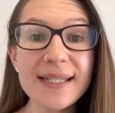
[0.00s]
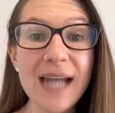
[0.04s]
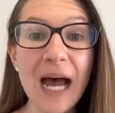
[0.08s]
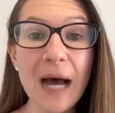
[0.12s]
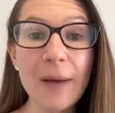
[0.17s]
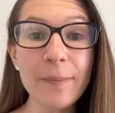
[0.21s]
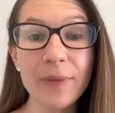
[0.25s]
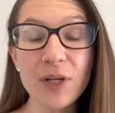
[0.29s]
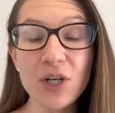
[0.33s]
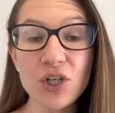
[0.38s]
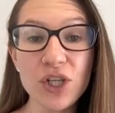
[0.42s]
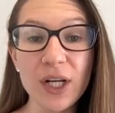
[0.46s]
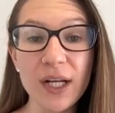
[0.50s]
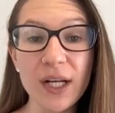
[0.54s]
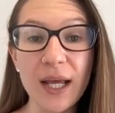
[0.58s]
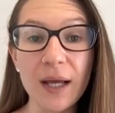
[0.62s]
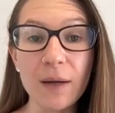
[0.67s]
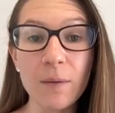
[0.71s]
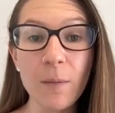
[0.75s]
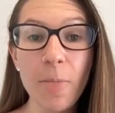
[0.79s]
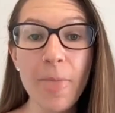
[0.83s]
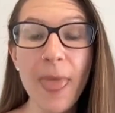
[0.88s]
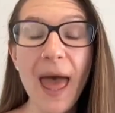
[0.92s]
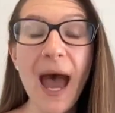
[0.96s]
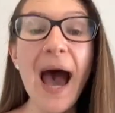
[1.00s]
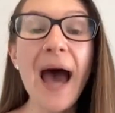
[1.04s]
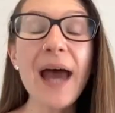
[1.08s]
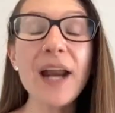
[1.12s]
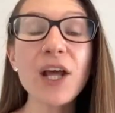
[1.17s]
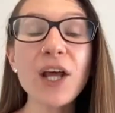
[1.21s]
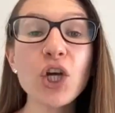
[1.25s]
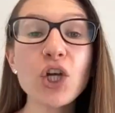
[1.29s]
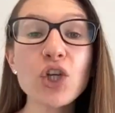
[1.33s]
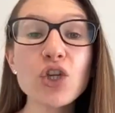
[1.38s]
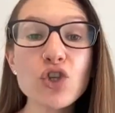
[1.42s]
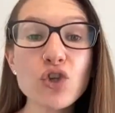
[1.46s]
stop binge eating.
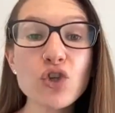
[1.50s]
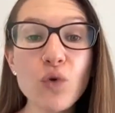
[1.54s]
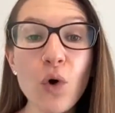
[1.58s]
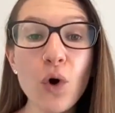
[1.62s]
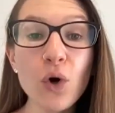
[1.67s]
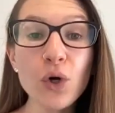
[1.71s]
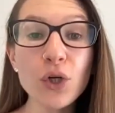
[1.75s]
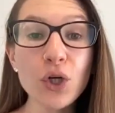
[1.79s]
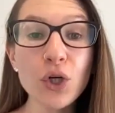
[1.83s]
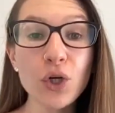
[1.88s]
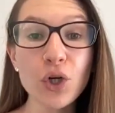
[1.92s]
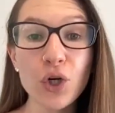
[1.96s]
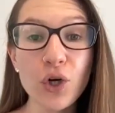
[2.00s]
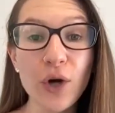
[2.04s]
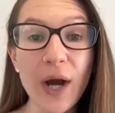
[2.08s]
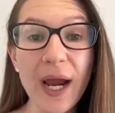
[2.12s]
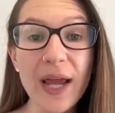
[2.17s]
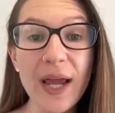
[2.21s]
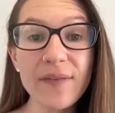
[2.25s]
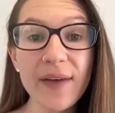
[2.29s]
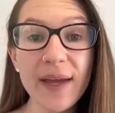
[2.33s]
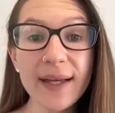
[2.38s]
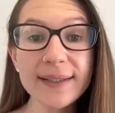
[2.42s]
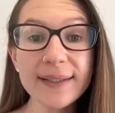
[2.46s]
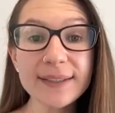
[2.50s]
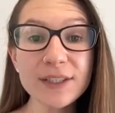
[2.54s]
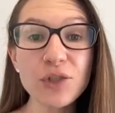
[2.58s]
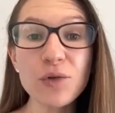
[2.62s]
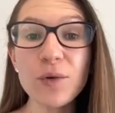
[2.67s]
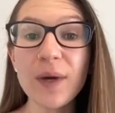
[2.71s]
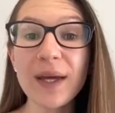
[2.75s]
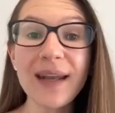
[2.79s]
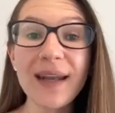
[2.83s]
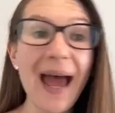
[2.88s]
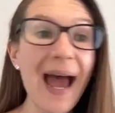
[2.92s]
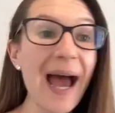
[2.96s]
How to control your cravings so
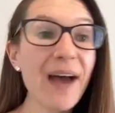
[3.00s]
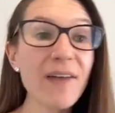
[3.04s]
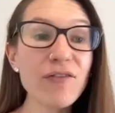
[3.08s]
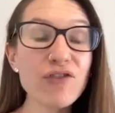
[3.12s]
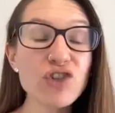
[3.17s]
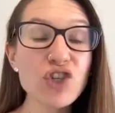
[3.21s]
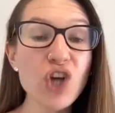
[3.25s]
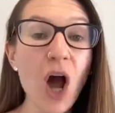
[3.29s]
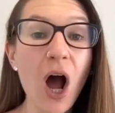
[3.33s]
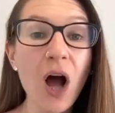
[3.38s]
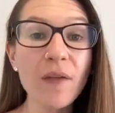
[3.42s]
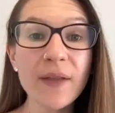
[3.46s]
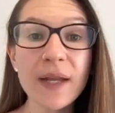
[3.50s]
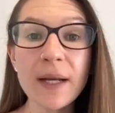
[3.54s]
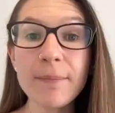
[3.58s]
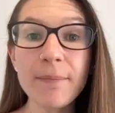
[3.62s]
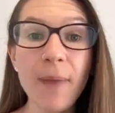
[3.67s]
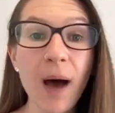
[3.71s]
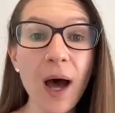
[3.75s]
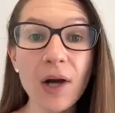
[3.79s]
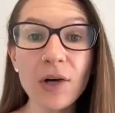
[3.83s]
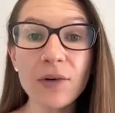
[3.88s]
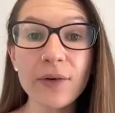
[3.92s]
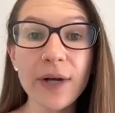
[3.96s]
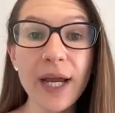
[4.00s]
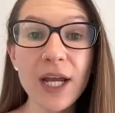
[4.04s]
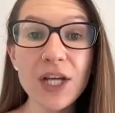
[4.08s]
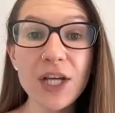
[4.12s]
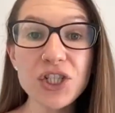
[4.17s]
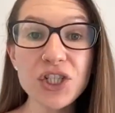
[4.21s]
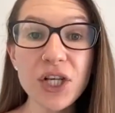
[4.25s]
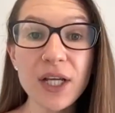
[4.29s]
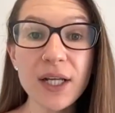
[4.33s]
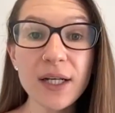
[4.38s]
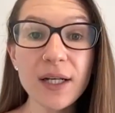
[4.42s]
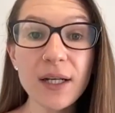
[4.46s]
you can have chocolate in
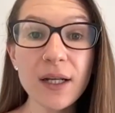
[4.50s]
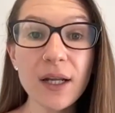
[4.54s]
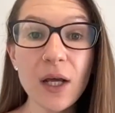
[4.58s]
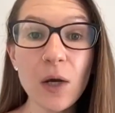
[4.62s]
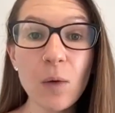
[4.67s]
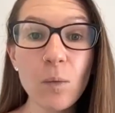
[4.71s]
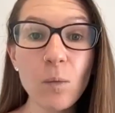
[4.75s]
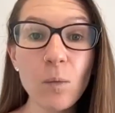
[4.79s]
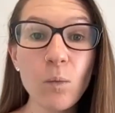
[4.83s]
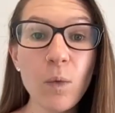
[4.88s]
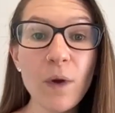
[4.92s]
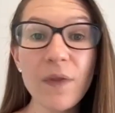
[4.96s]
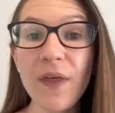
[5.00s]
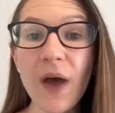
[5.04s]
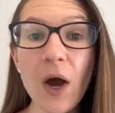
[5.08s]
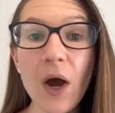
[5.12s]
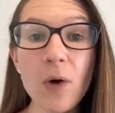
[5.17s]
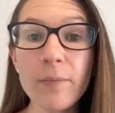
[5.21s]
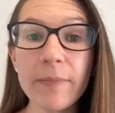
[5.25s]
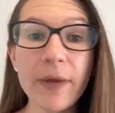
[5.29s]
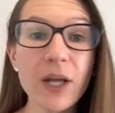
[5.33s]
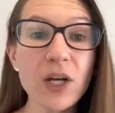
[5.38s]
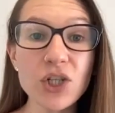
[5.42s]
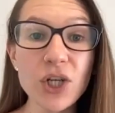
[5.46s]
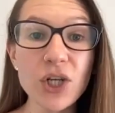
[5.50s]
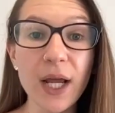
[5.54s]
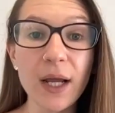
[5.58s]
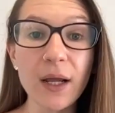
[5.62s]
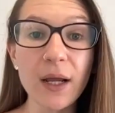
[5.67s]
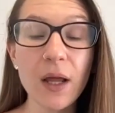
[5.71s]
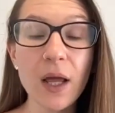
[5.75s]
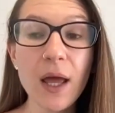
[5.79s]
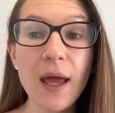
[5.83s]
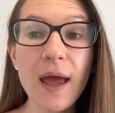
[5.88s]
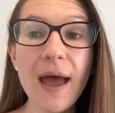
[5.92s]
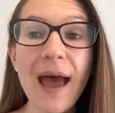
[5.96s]
moderation without binging.